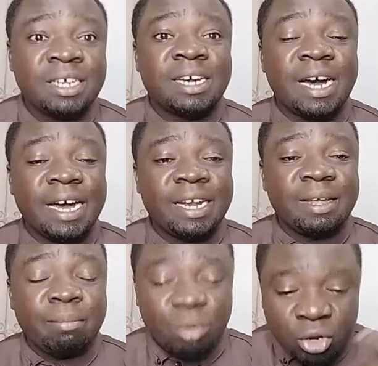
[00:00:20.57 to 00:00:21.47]

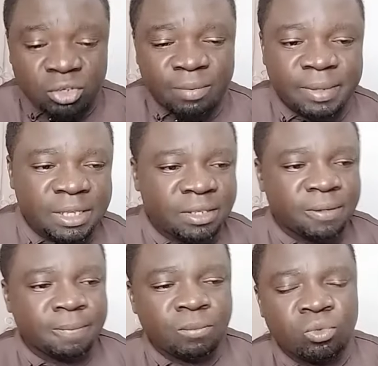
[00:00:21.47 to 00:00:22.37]
And because of
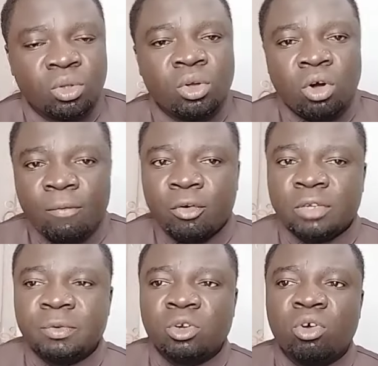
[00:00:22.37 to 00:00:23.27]
this, of course,
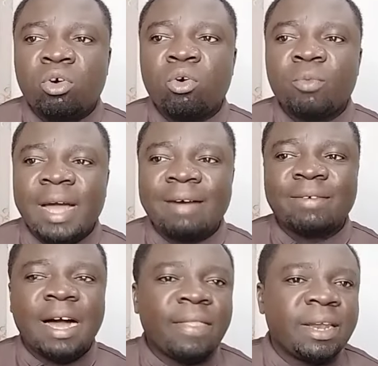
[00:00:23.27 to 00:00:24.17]
we know we
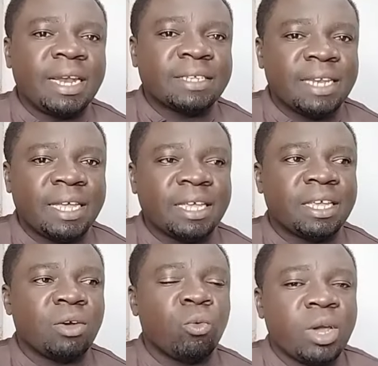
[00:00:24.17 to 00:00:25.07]
have other leaders
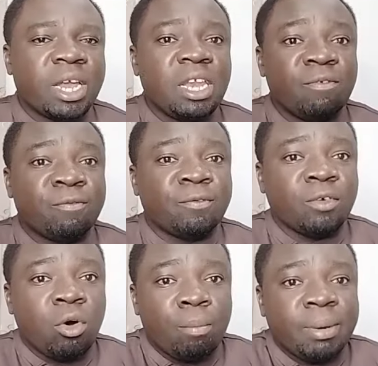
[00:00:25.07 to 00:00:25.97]
like Wycliffe
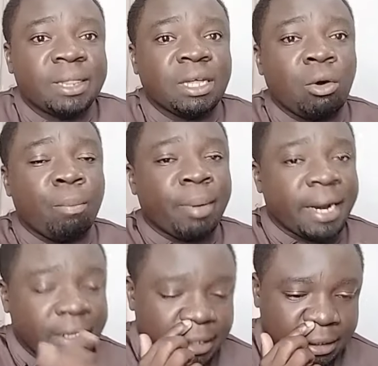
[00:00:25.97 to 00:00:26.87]
Ombetha
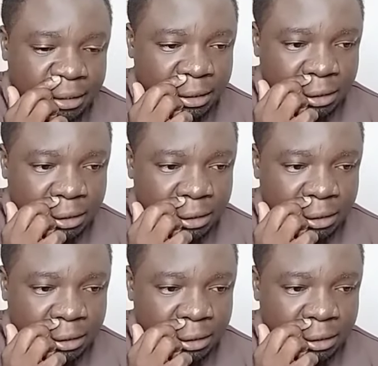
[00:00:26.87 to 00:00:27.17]
Oparanya,